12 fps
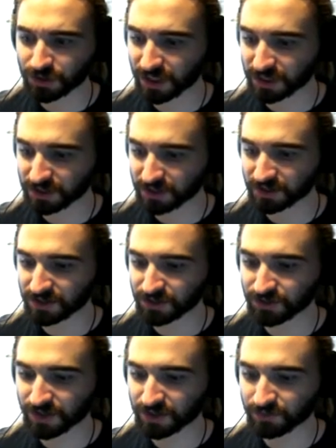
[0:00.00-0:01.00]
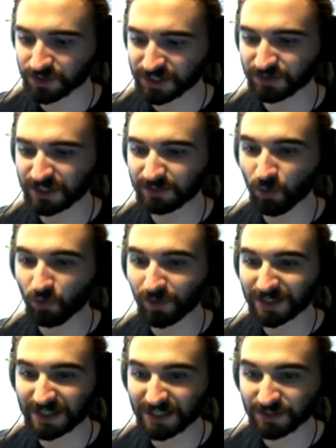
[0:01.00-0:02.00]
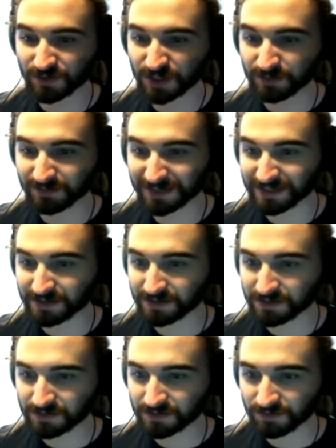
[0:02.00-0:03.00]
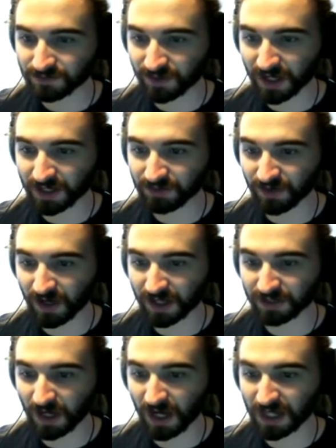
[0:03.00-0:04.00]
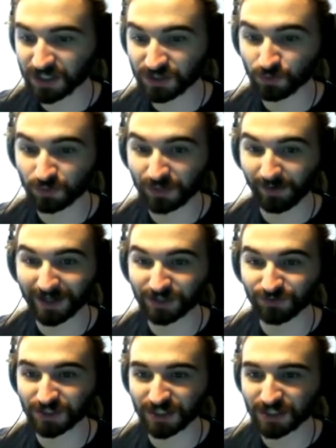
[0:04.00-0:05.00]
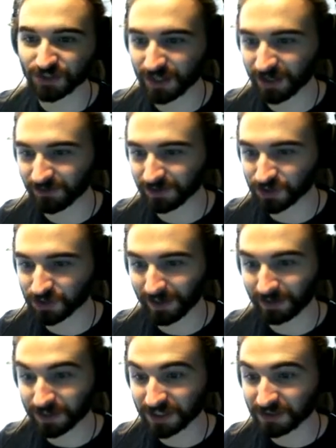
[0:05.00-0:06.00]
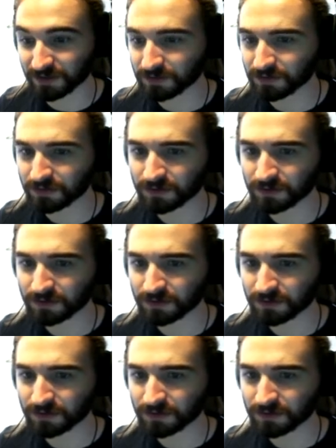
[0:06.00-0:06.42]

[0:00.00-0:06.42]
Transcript: Chestnut District. We still need more residential space. Fine, fine. The high school now has residential areas around it.